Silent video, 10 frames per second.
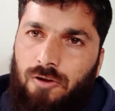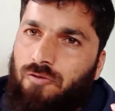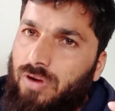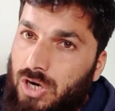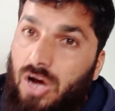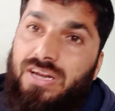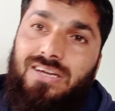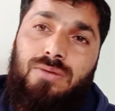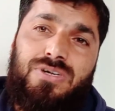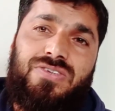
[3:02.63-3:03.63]
For
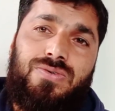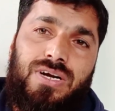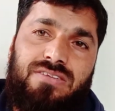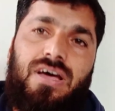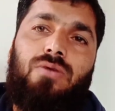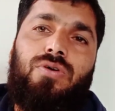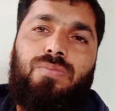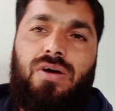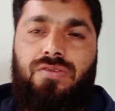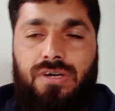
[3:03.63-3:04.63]
non-economic students, I
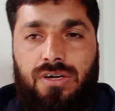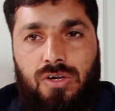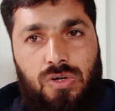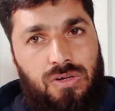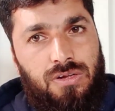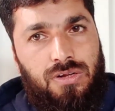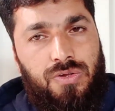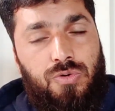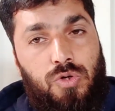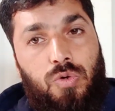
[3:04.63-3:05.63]
would prefer
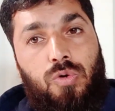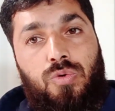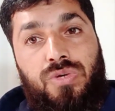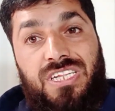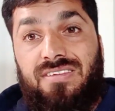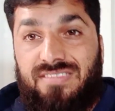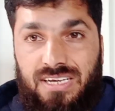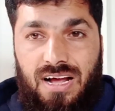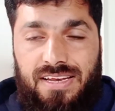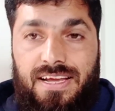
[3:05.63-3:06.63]
you to go through Nitin
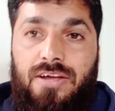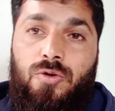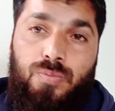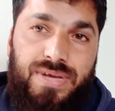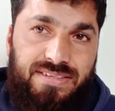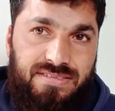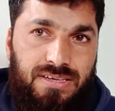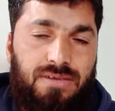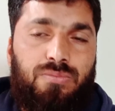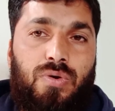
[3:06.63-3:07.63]
Singhania
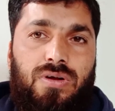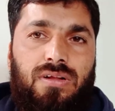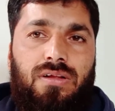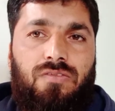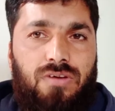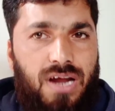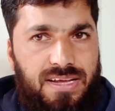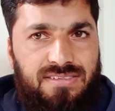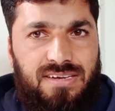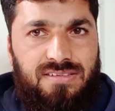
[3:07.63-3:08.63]
UPSC book for
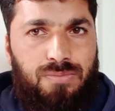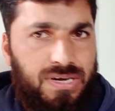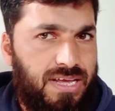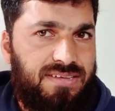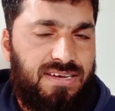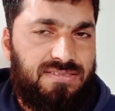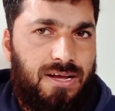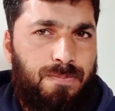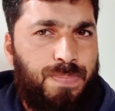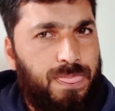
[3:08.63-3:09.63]
IS exam, for KS
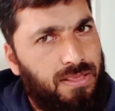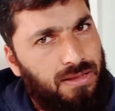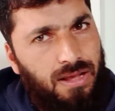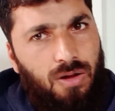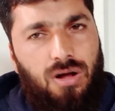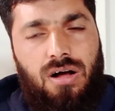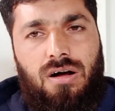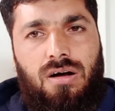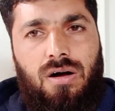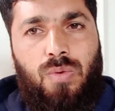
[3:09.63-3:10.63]
exam.
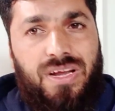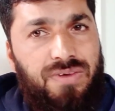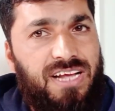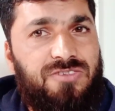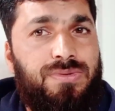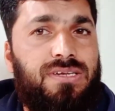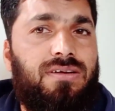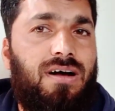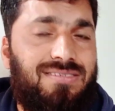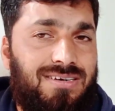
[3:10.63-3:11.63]
Whatever has
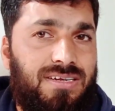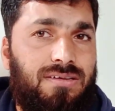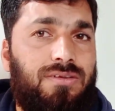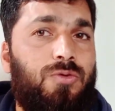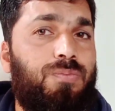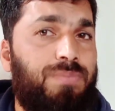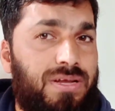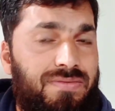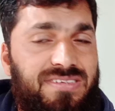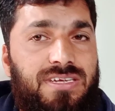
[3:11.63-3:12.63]
been asked in
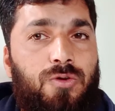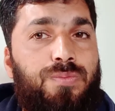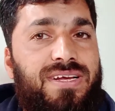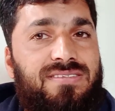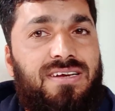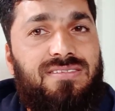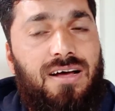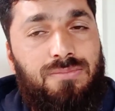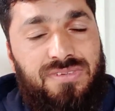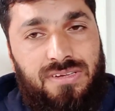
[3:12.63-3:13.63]
previous year UPSC
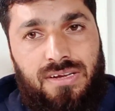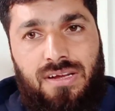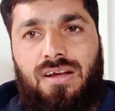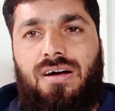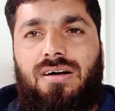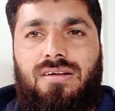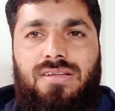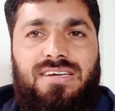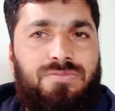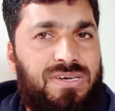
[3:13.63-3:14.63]
exams,
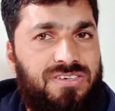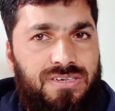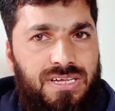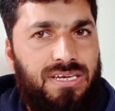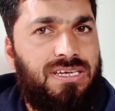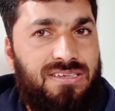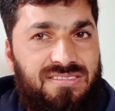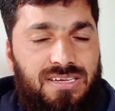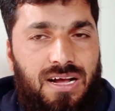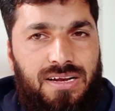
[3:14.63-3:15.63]
that's mentioned there in
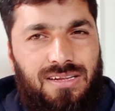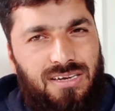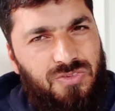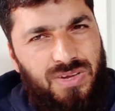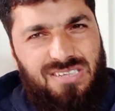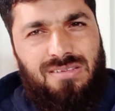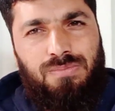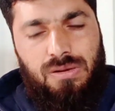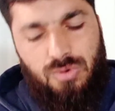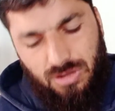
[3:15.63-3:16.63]
Nitin Singhania. That's very
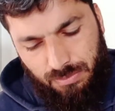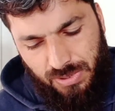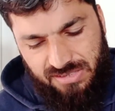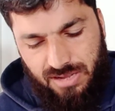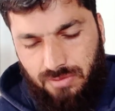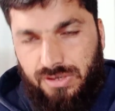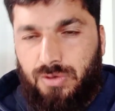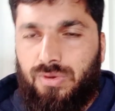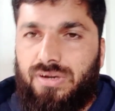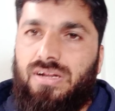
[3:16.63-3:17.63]
simple book. Please cover
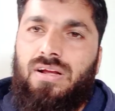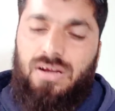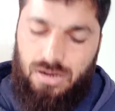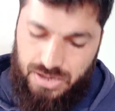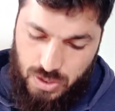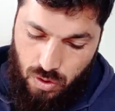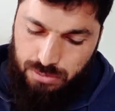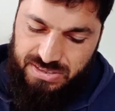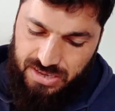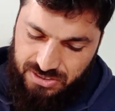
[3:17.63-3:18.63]
your
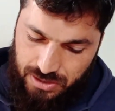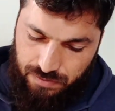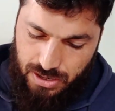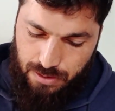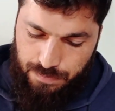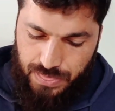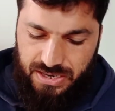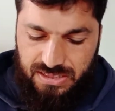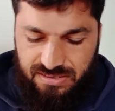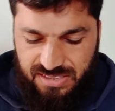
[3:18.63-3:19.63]
economy section from
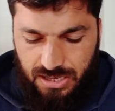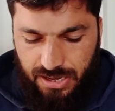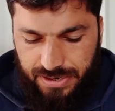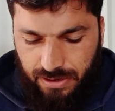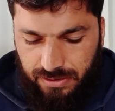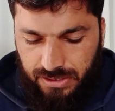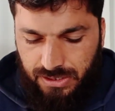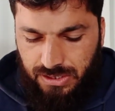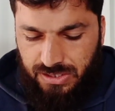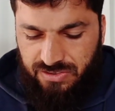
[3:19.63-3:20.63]
Nitin Singhania.
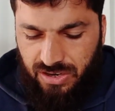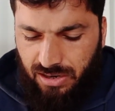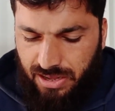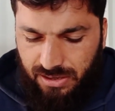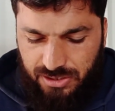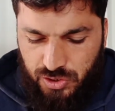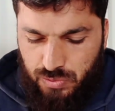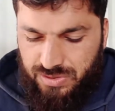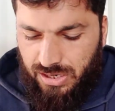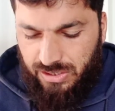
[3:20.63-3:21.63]
General
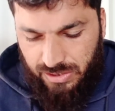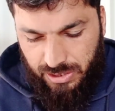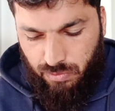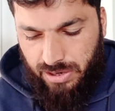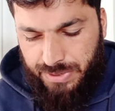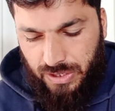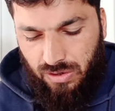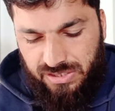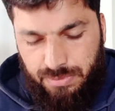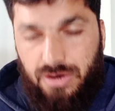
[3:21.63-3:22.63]
issues on environment,
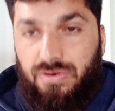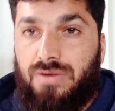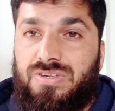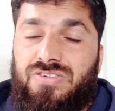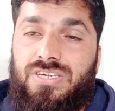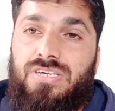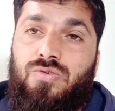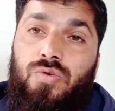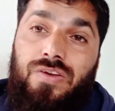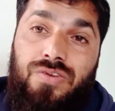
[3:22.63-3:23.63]
ecology, biodiversity.
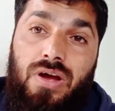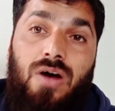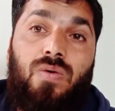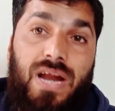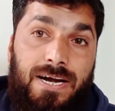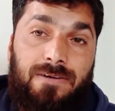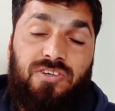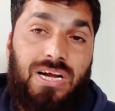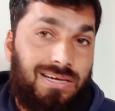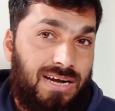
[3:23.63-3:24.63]
So if you have read
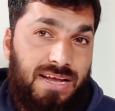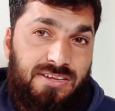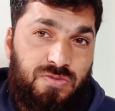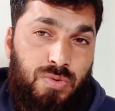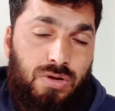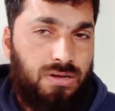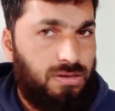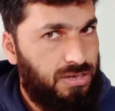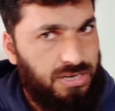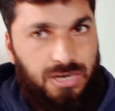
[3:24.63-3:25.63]
Shankar IS book,
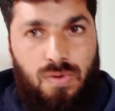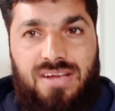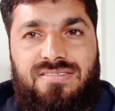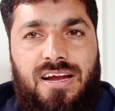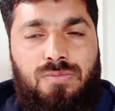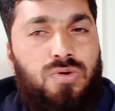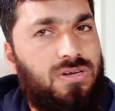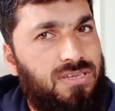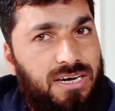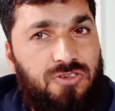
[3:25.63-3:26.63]
revise that
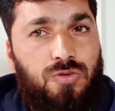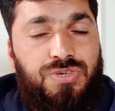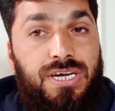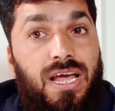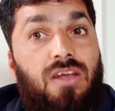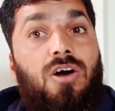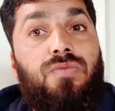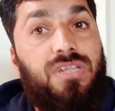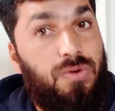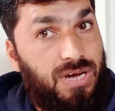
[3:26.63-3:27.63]
book. That is sufficient along
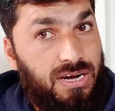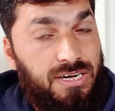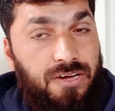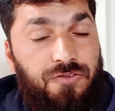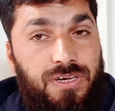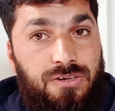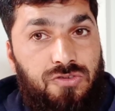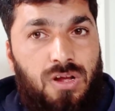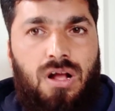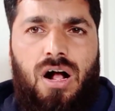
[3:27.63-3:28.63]
with your current
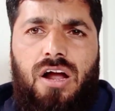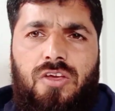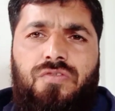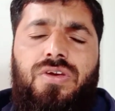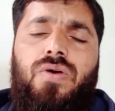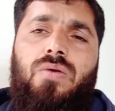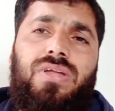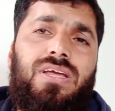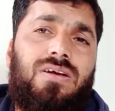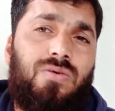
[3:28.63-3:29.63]
affairs. Or if you have
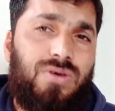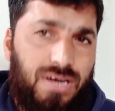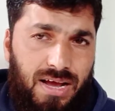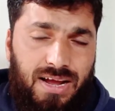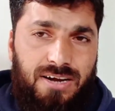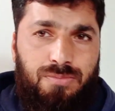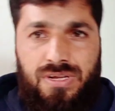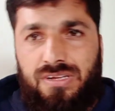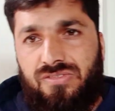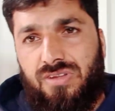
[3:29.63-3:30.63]
any good
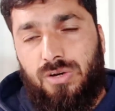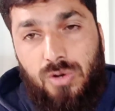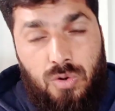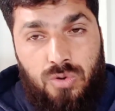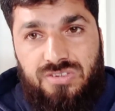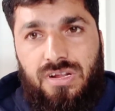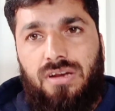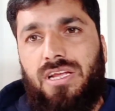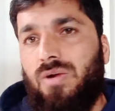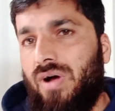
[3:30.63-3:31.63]
academies notes
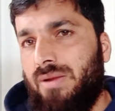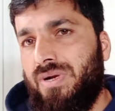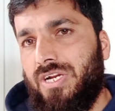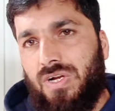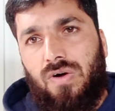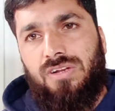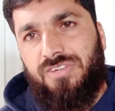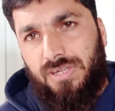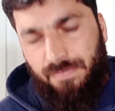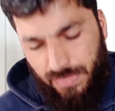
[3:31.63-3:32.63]
on environment and
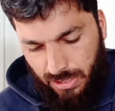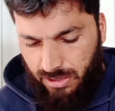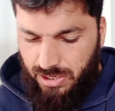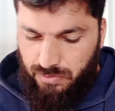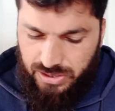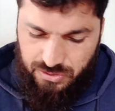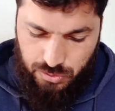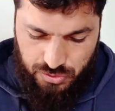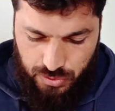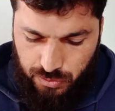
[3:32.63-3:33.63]
ecology, revise
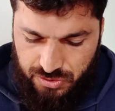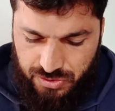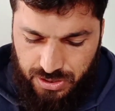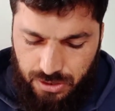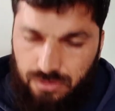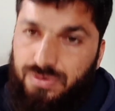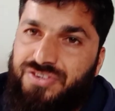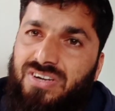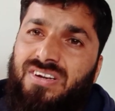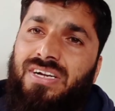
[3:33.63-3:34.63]
those notes. For
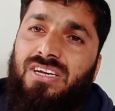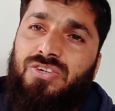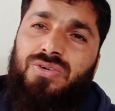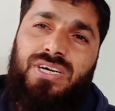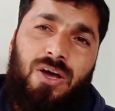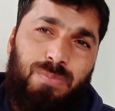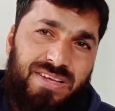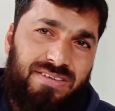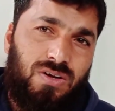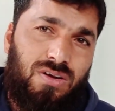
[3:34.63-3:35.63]
general English, you need to have
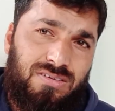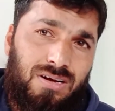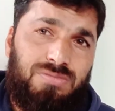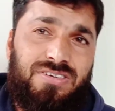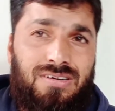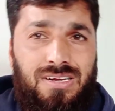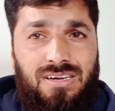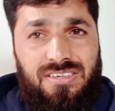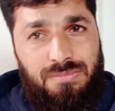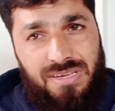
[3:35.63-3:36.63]
basic knowledge of general
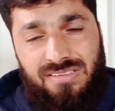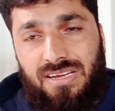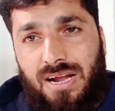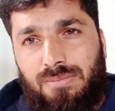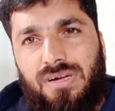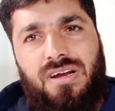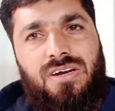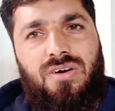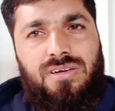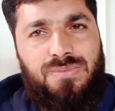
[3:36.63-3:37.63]
English, basic grammar,
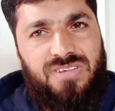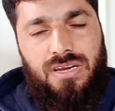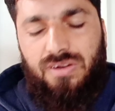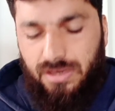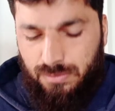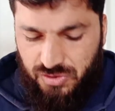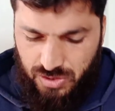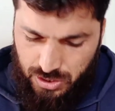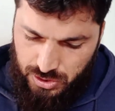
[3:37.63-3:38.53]
antonyms, synonyms.